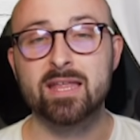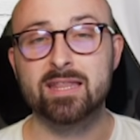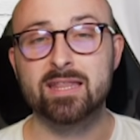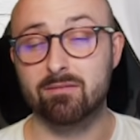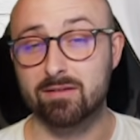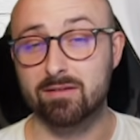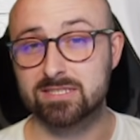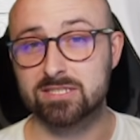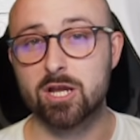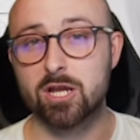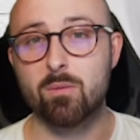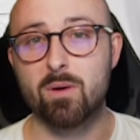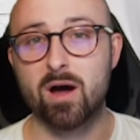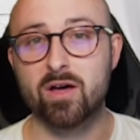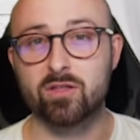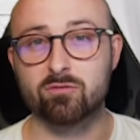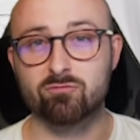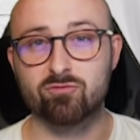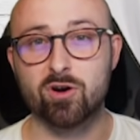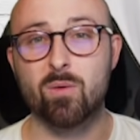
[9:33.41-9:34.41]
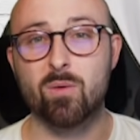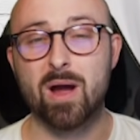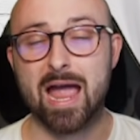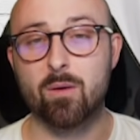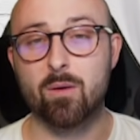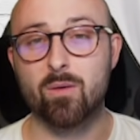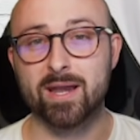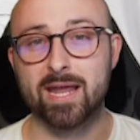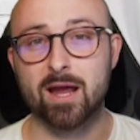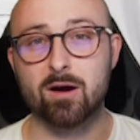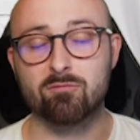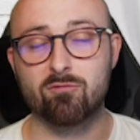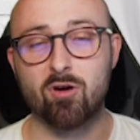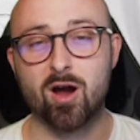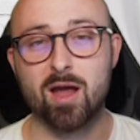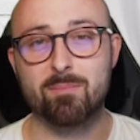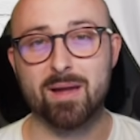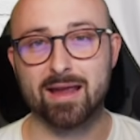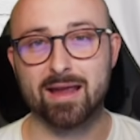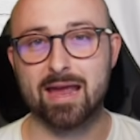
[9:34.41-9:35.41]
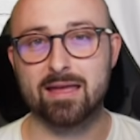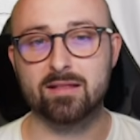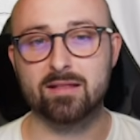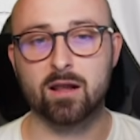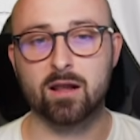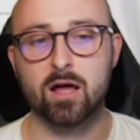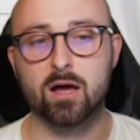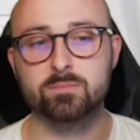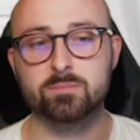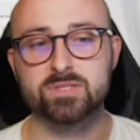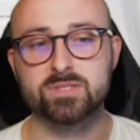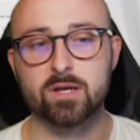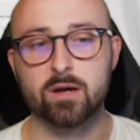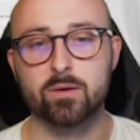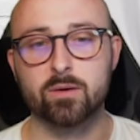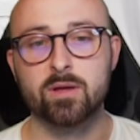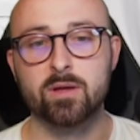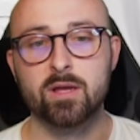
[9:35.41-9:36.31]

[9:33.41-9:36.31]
There is no other real out-and-out right back at the club. So